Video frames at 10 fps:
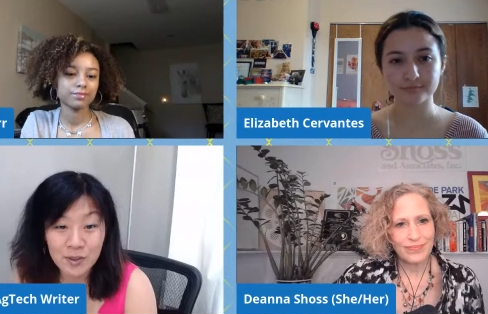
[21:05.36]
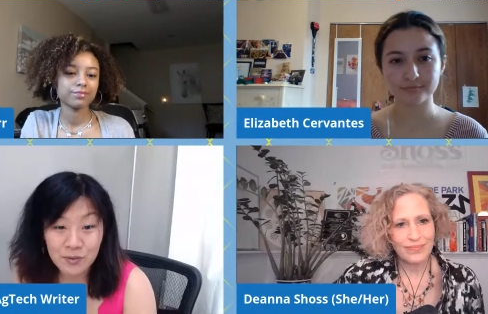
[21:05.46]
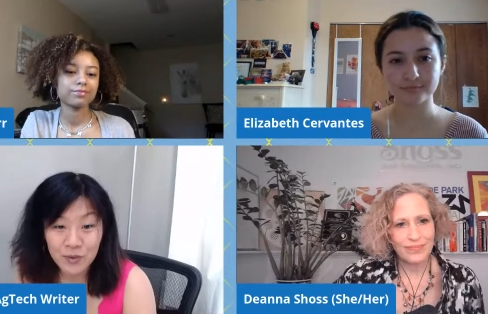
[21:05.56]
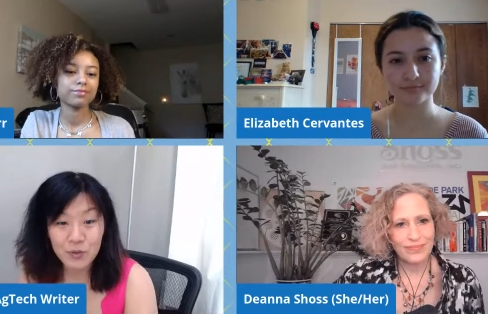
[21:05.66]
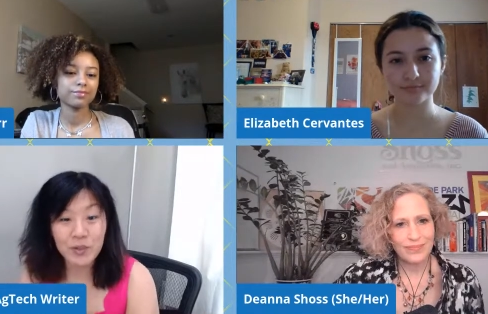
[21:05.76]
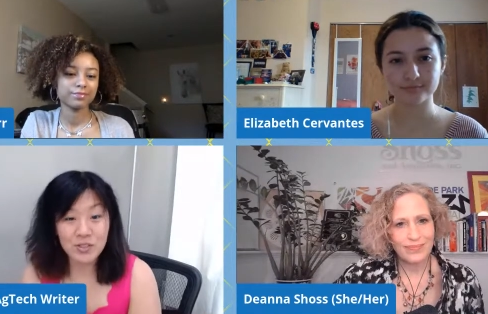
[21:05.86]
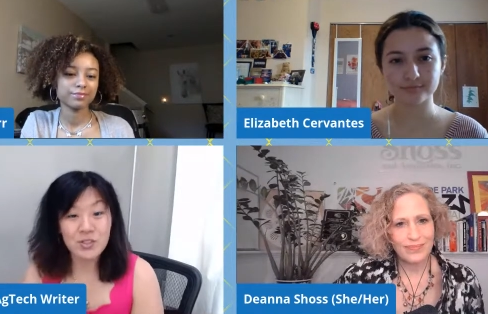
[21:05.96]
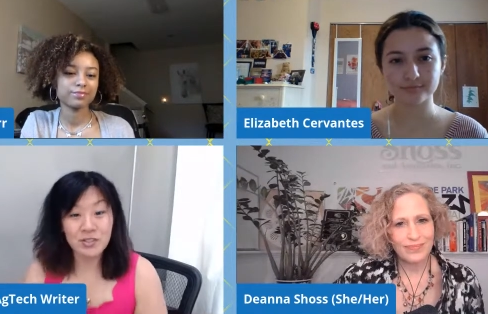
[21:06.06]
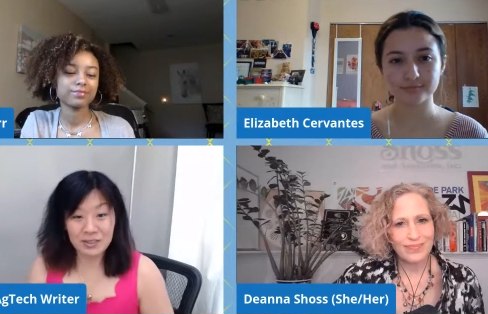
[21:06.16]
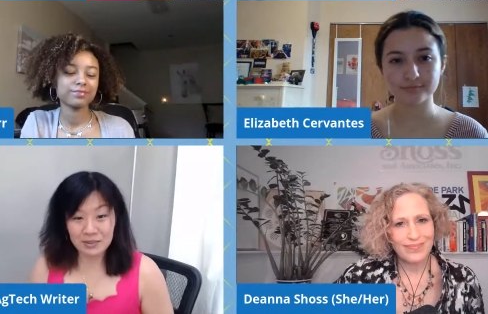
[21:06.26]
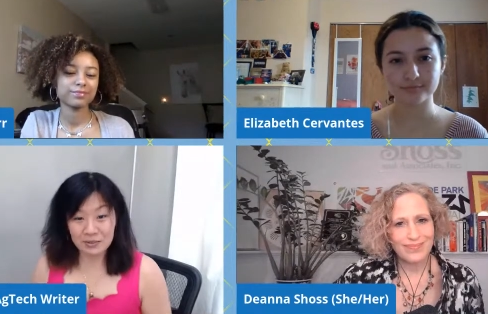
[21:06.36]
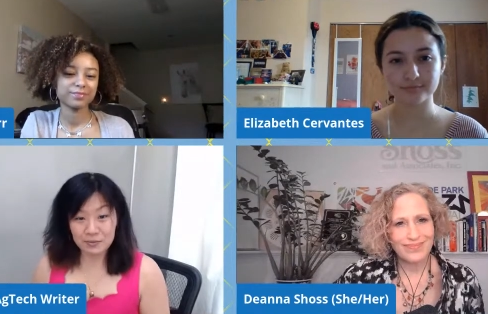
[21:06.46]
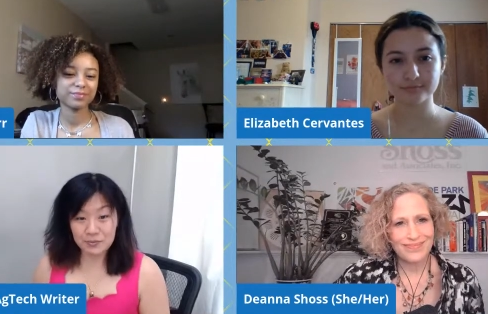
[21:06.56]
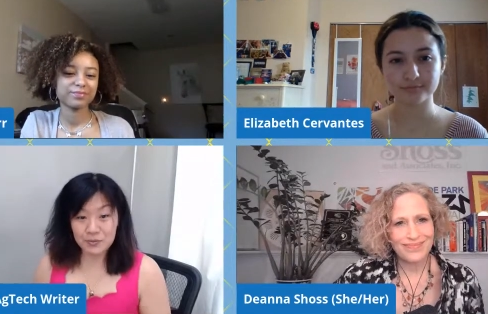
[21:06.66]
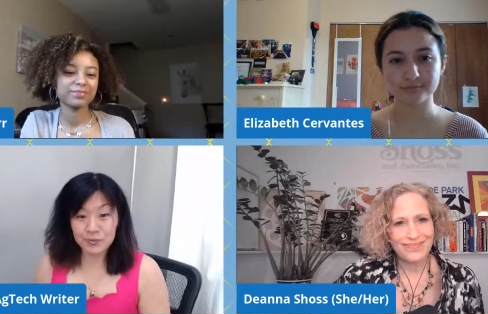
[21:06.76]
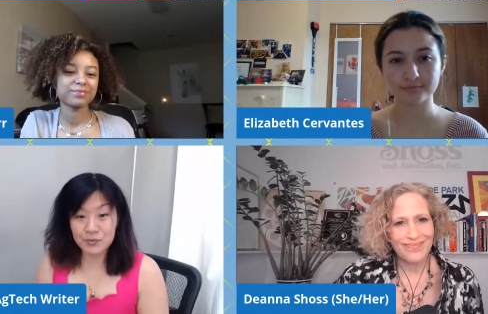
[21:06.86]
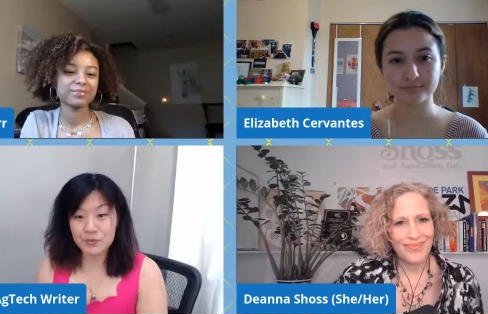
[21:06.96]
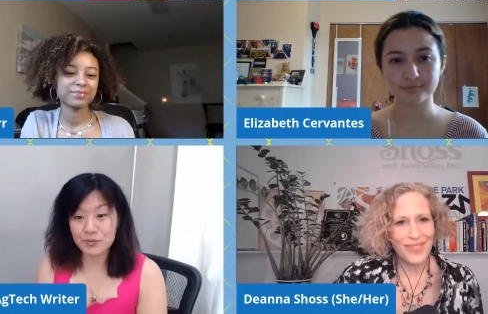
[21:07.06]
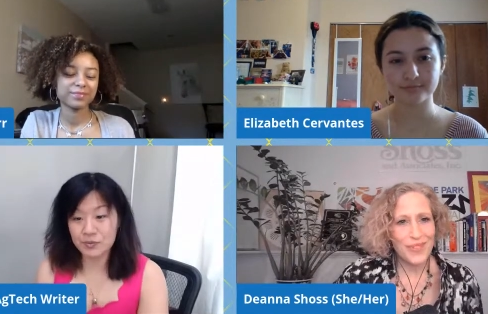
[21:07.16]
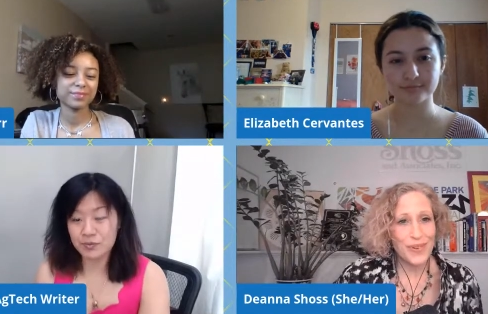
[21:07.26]
Speaker 1: a bit of your question.
Speaker 2: Mm -hmm.
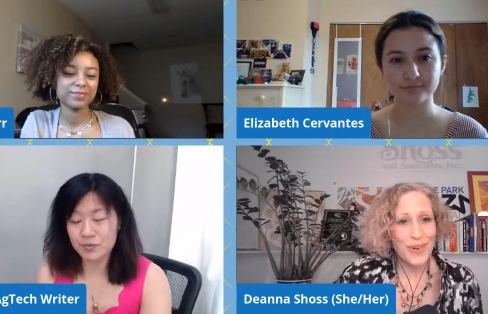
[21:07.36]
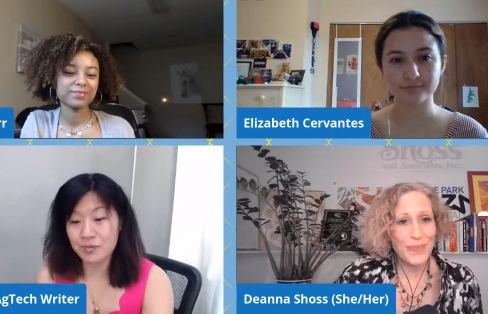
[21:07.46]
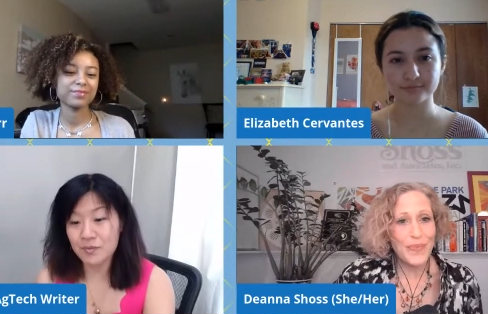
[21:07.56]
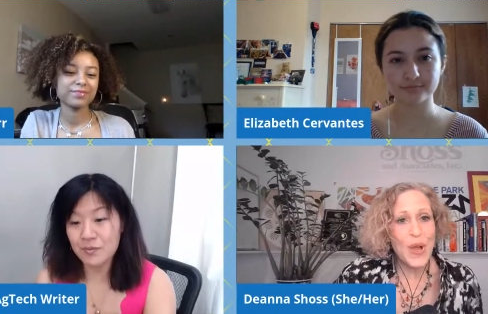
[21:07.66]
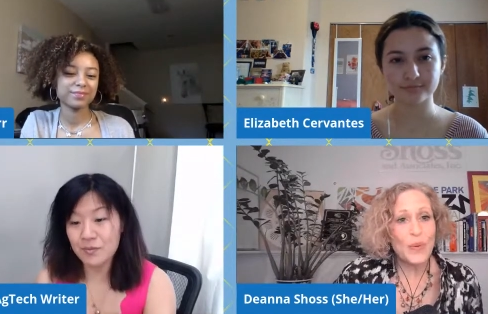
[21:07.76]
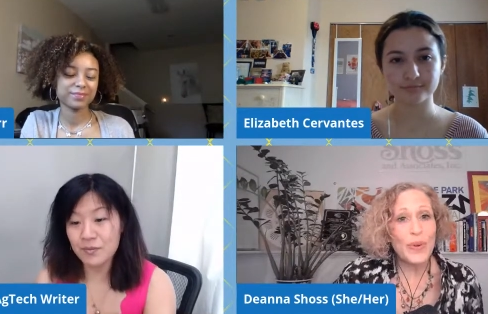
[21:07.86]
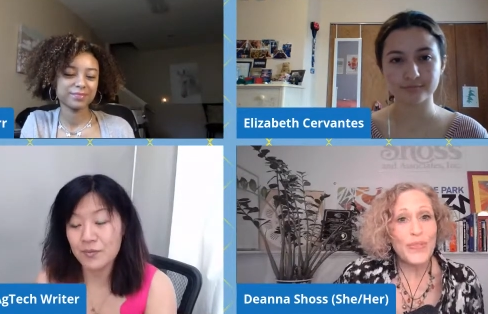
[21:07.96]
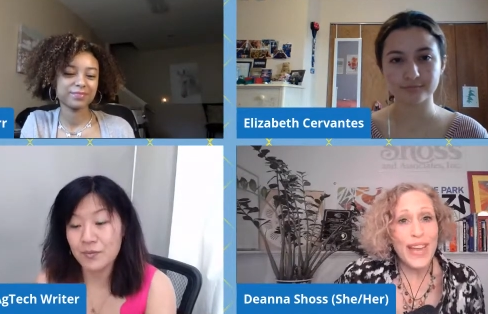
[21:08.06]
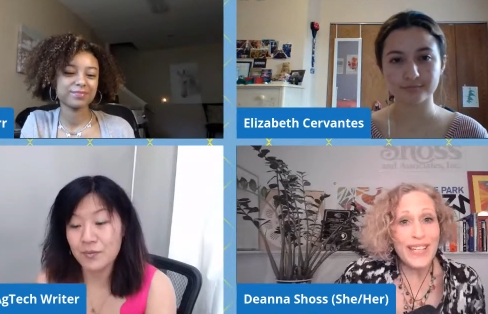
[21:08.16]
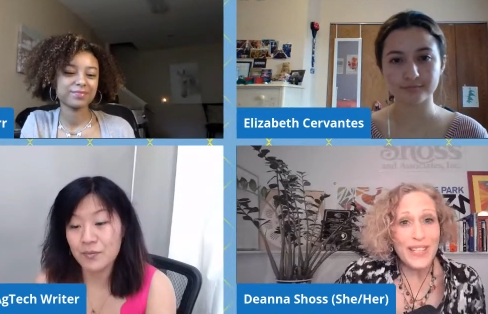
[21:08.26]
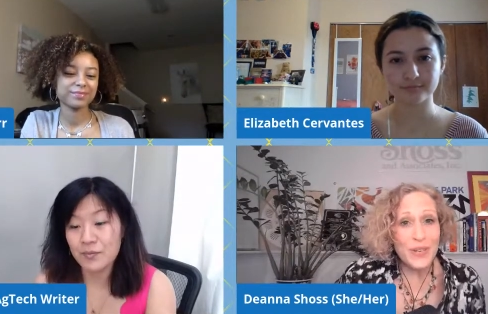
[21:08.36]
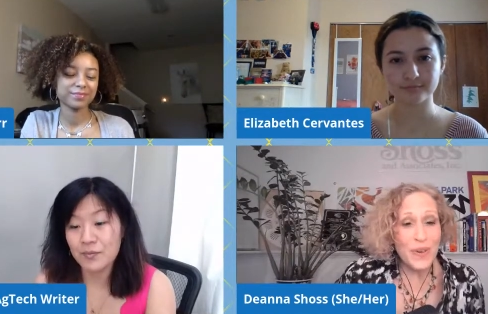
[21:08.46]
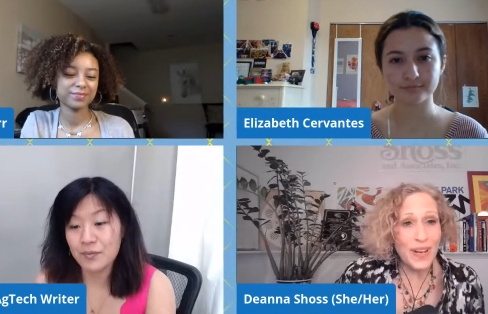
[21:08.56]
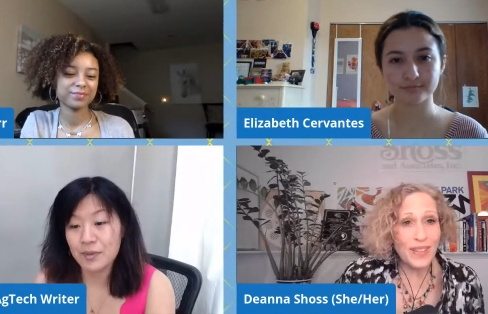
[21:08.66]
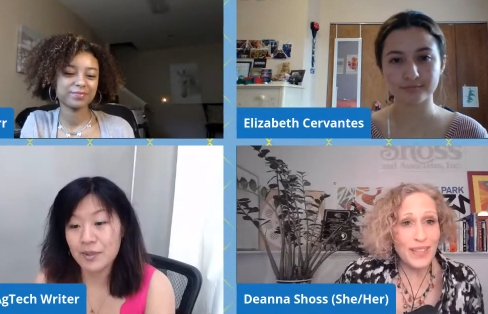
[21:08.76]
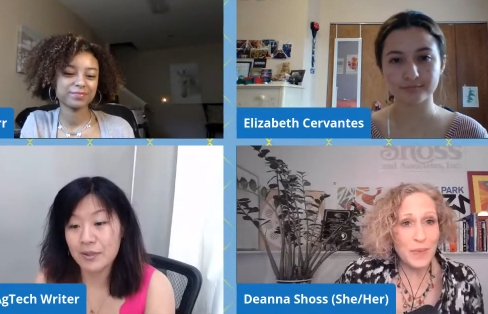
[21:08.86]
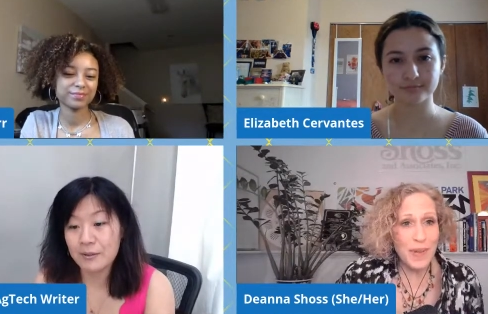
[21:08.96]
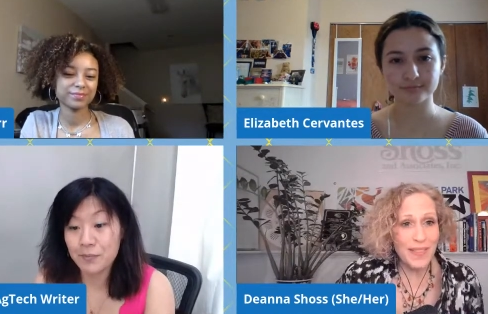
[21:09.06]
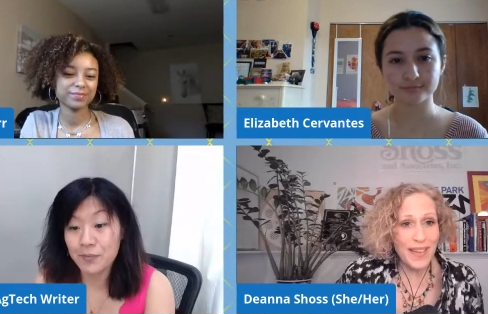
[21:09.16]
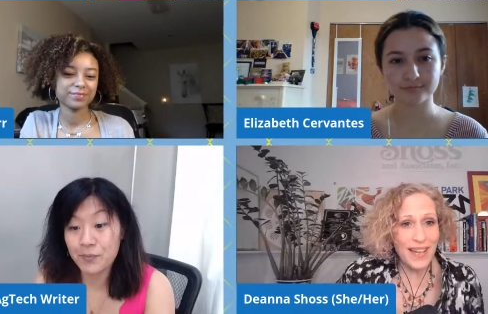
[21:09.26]
Cool. Well, thank you,
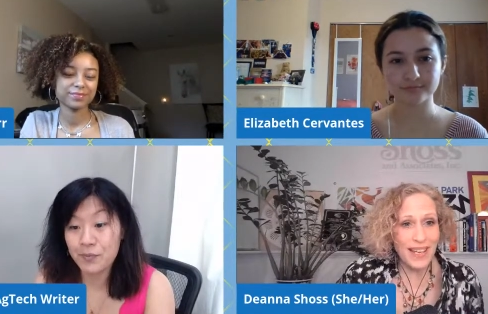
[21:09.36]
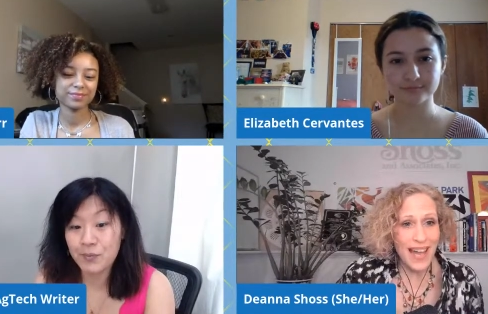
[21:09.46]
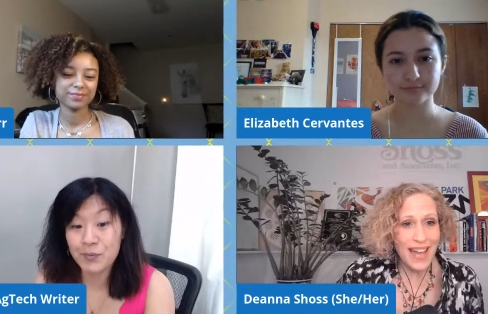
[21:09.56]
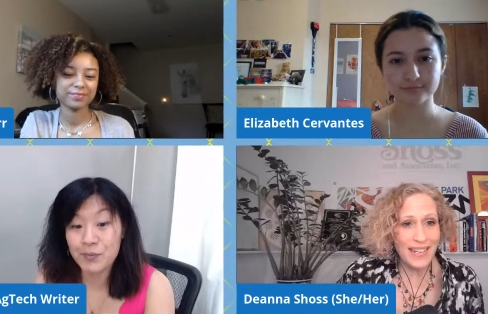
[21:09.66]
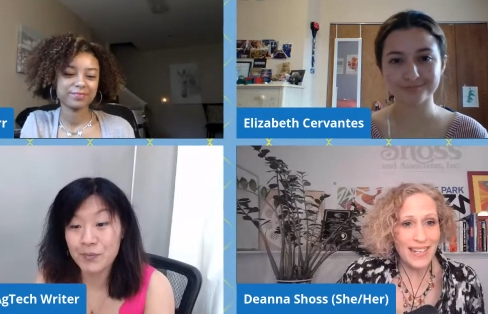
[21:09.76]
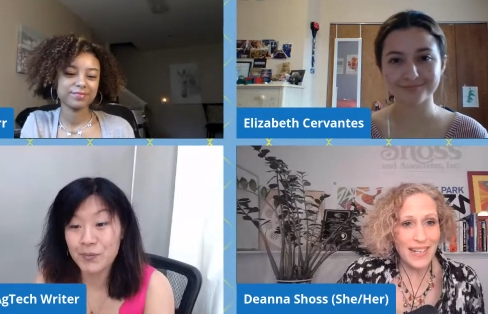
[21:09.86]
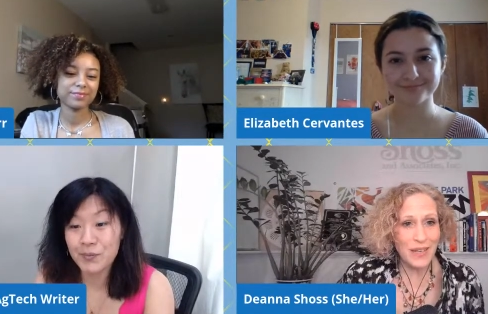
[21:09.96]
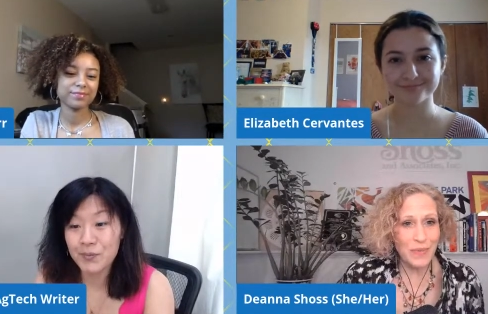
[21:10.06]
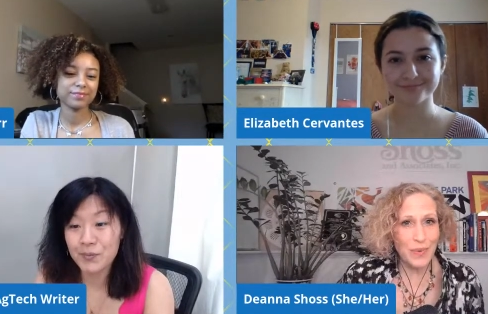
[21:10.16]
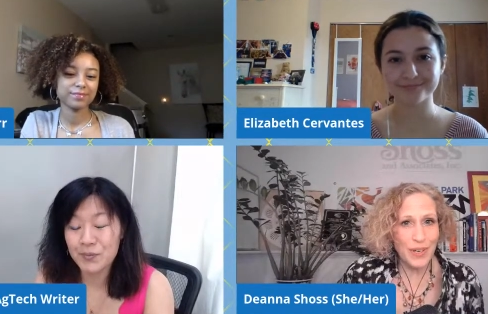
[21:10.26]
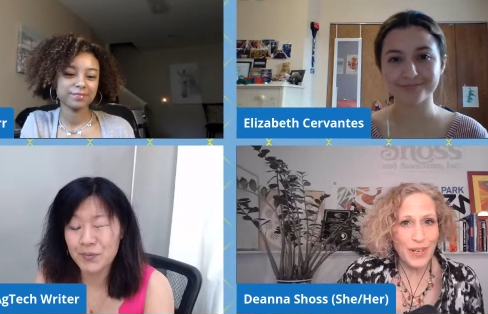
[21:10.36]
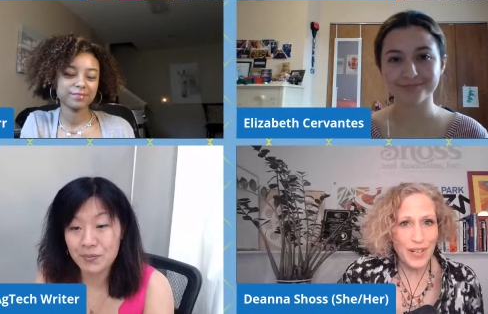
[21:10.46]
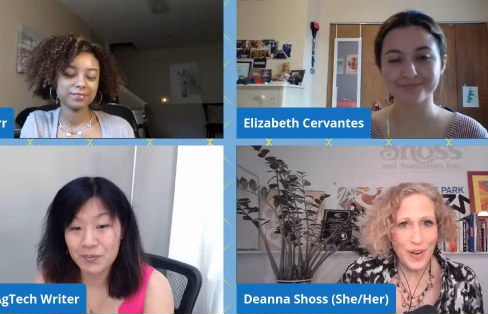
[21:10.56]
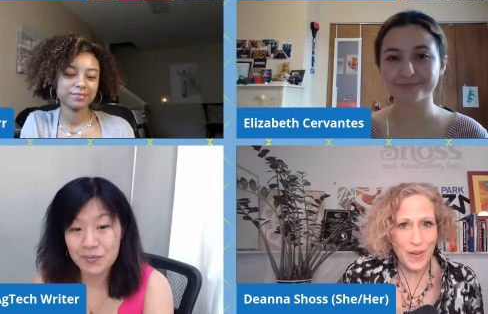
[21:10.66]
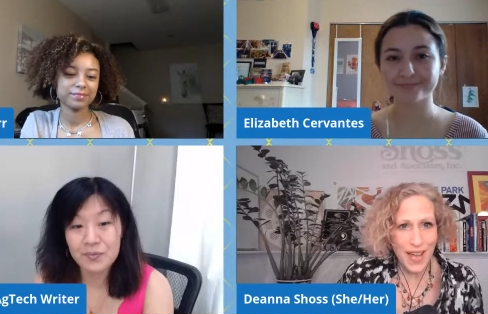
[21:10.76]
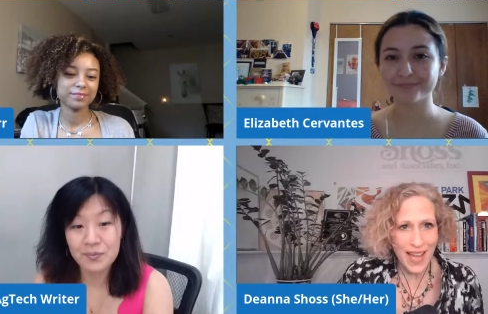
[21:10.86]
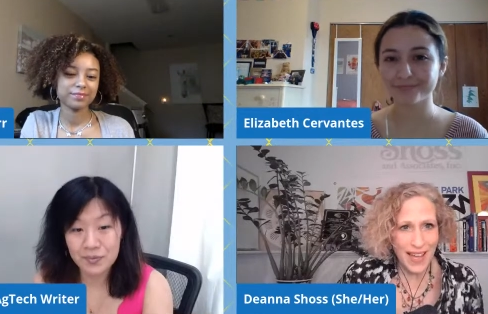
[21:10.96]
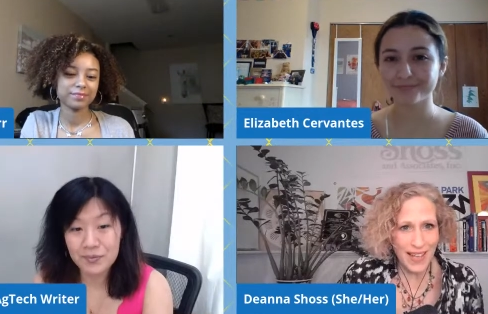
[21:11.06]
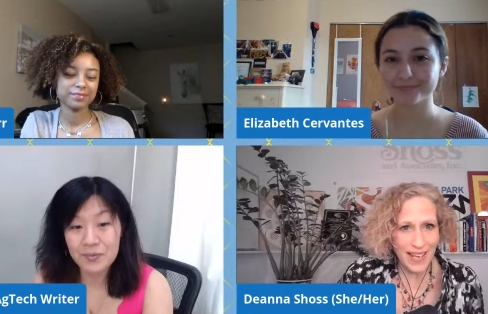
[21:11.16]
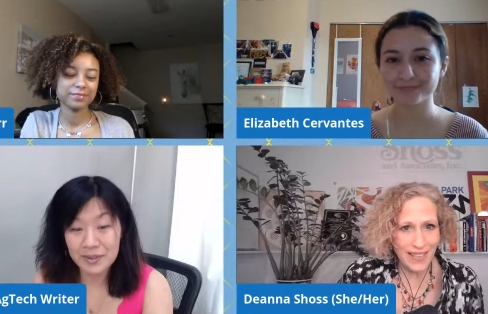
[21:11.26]
Elizabeth and Kennedy. We're going to go ahead